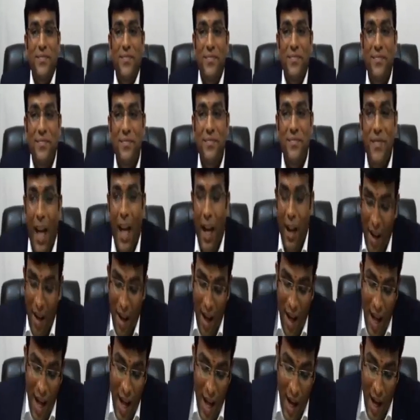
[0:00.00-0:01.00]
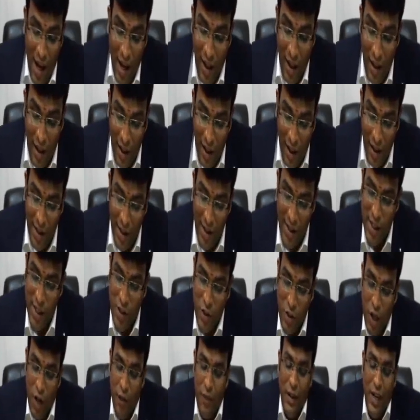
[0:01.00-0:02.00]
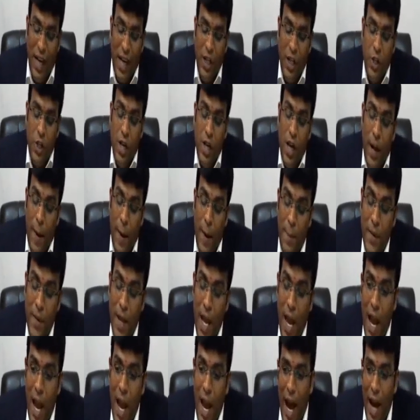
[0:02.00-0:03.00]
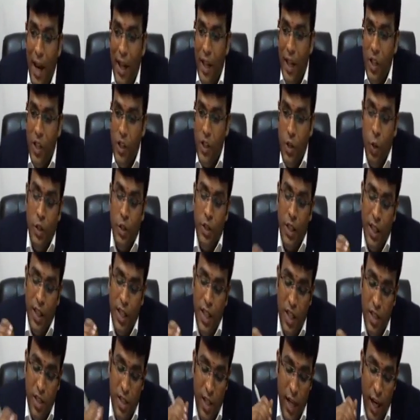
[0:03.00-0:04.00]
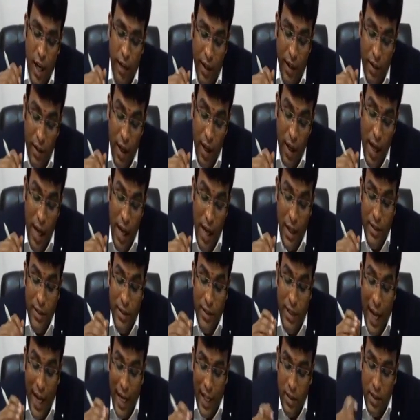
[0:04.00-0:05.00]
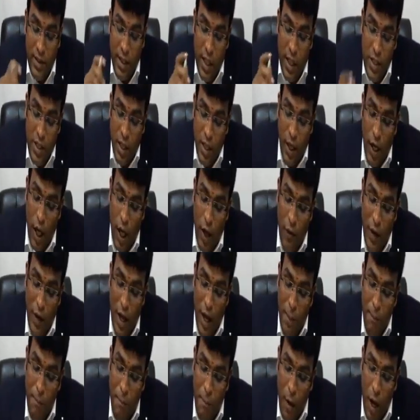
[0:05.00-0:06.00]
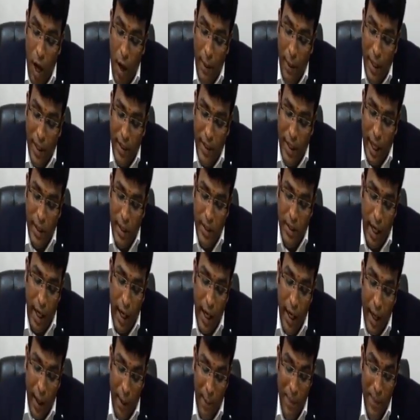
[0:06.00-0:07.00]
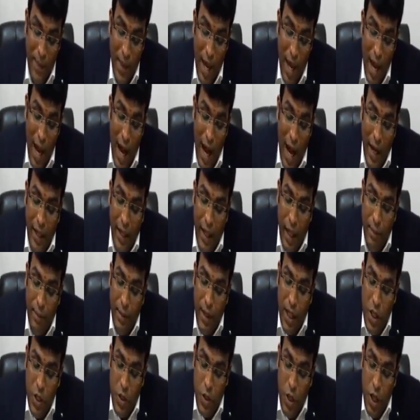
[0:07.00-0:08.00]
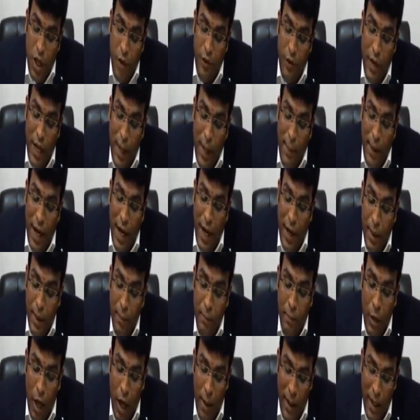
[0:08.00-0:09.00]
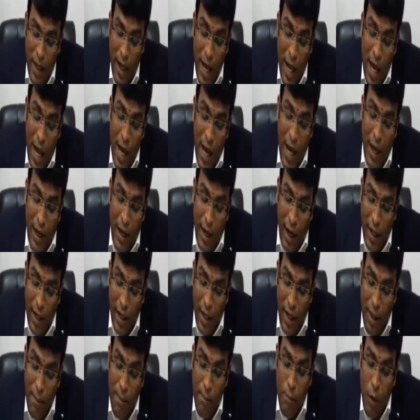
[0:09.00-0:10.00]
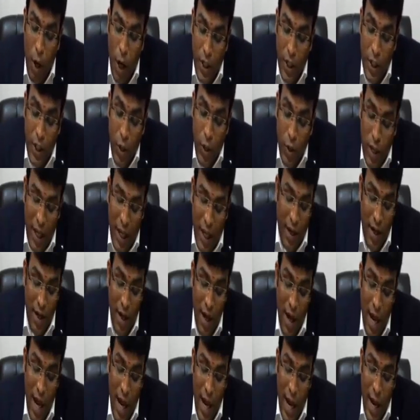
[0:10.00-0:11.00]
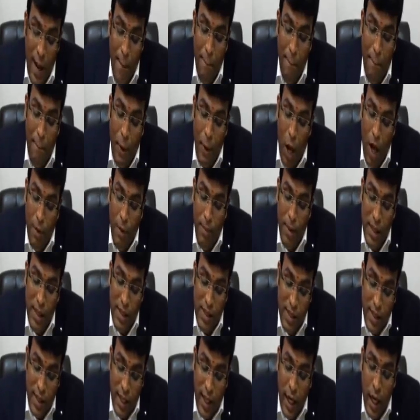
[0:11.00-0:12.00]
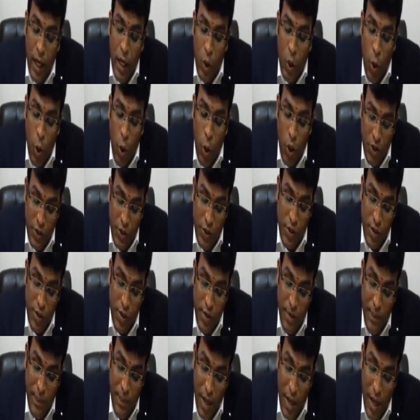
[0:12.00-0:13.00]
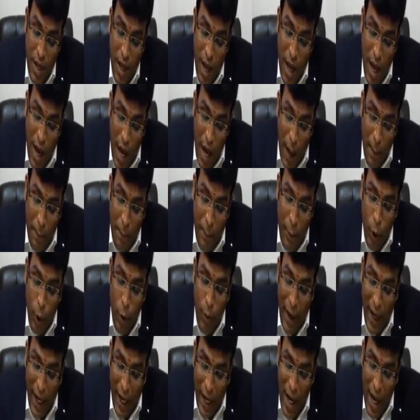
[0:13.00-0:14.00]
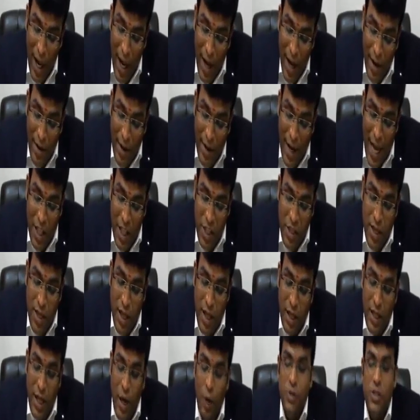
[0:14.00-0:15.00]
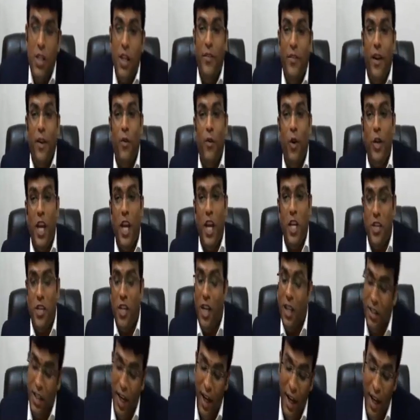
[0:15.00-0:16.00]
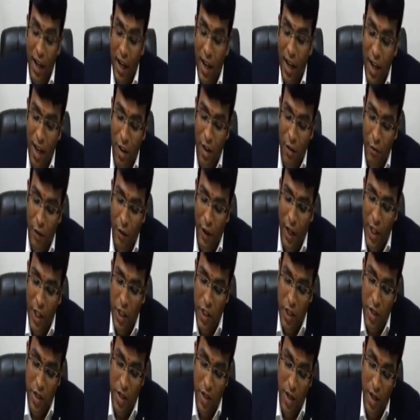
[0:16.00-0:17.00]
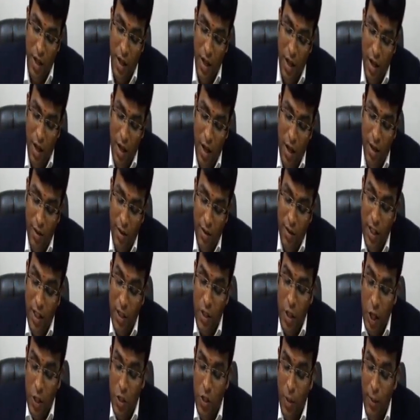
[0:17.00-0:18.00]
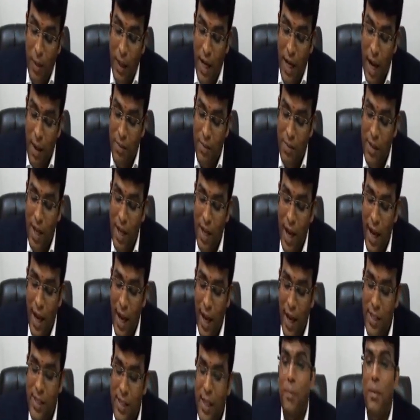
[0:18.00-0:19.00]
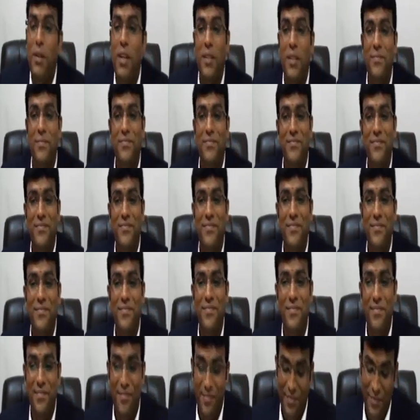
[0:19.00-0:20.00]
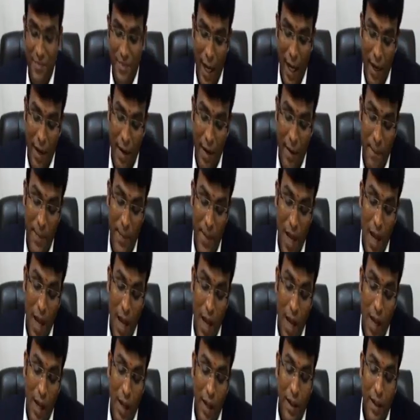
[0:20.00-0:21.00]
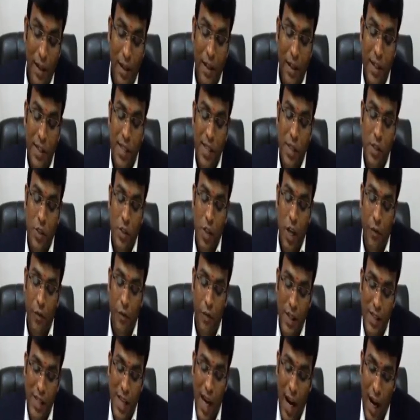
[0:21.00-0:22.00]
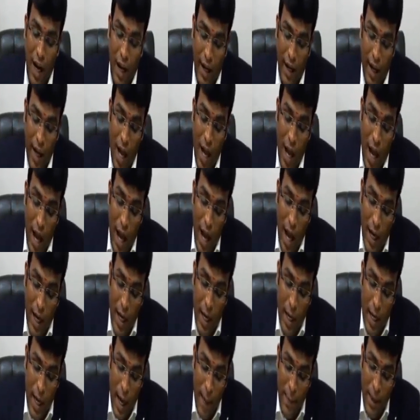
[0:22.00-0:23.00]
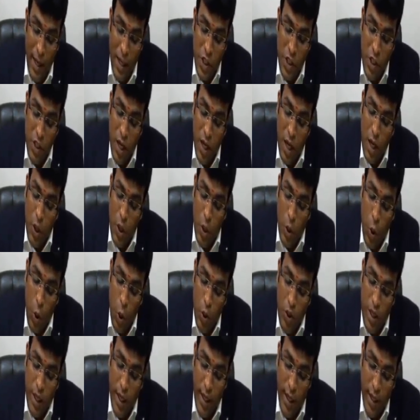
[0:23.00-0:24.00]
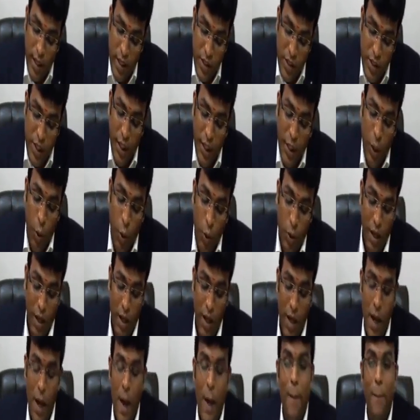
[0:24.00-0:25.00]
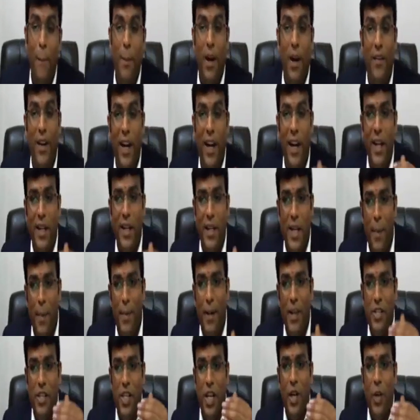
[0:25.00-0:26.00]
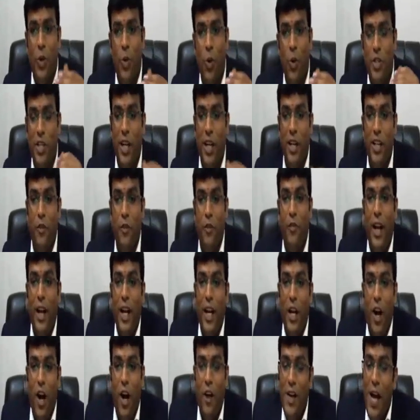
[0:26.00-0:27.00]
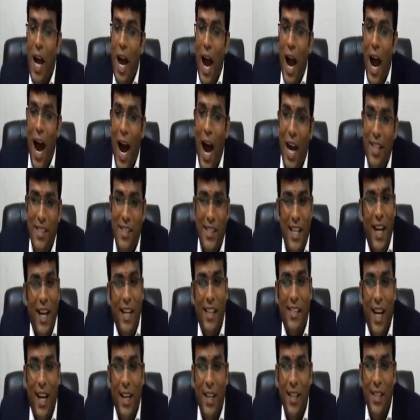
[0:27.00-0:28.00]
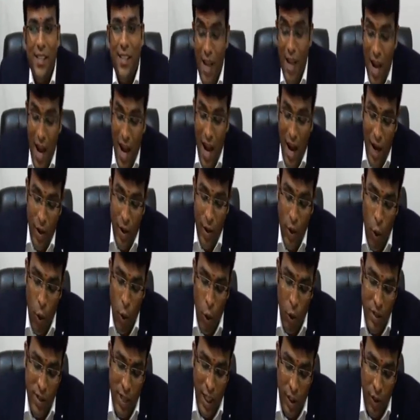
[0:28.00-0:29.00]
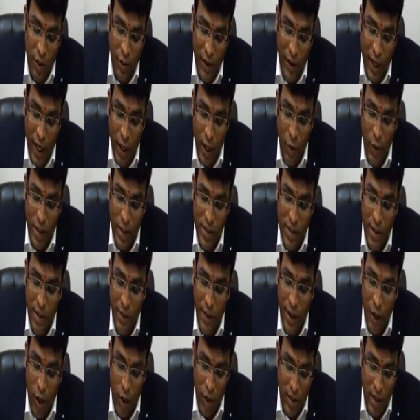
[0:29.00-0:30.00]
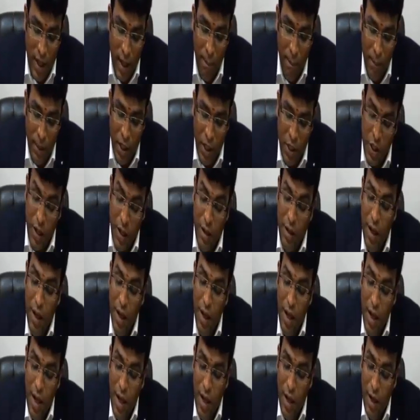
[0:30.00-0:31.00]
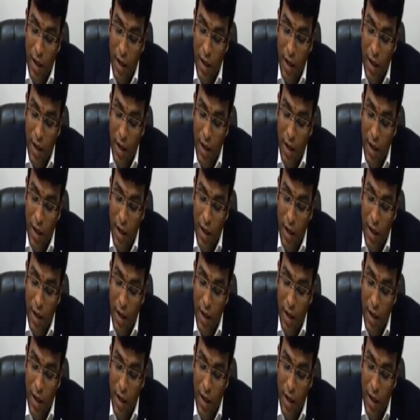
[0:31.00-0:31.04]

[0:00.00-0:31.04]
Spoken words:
Then receipts of Lakshya, an institute registered with Director General of Employment and Training under Ministry of Labour and Employment, running a modular employable skill course approved by National Council for Vocational Training. Finish. This also becomes exempt. Then receipts of Wizard, a commercial coaching institute providing commercial coaching in the field of arts and science. No certificate was given on completion.